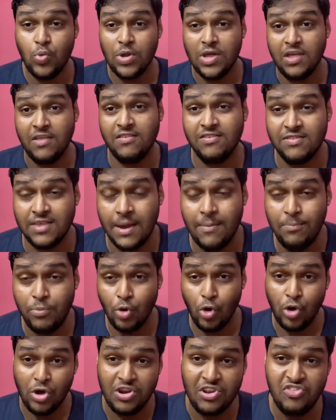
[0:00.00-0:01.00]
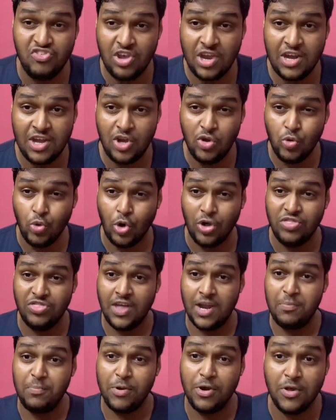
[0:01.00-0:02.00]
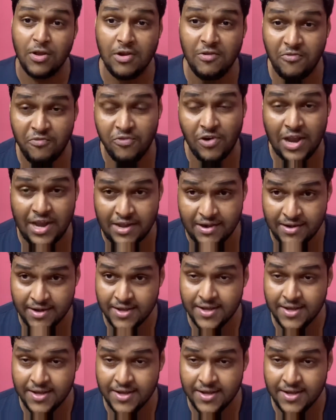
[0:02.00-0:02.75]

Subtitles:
accept or reject you on that particular flight.